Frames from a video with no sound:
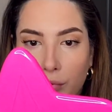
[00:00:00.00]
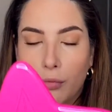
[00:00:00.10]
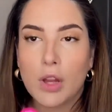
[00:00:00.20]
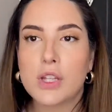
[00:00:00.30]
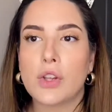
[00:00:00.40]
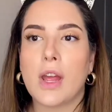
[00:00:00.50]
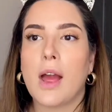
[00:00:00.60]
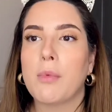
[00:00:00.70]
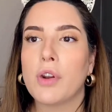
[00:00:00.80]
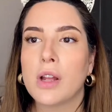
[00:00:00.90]
So yeah, I'm
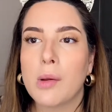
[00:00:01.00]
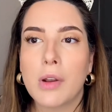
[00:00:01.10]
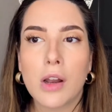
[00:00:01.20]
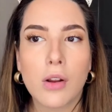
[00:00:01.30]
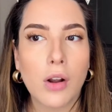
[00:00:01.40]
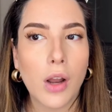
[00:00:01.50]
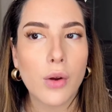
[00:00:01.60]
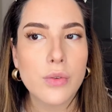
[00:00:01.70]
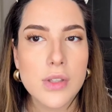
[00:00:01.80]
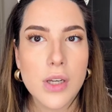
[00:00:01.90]
gonna come a little
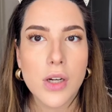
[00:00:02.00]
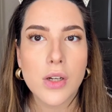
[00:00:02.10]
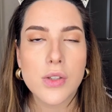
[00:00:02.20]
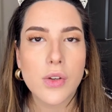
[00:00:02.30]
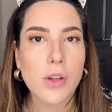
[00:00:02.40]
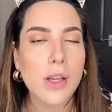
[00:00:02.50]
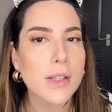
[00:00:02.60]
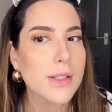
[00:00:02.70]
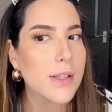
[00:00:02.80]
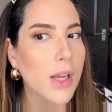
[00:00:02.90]
closer so you can
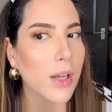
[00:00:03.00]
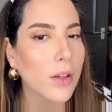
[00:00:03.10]
see.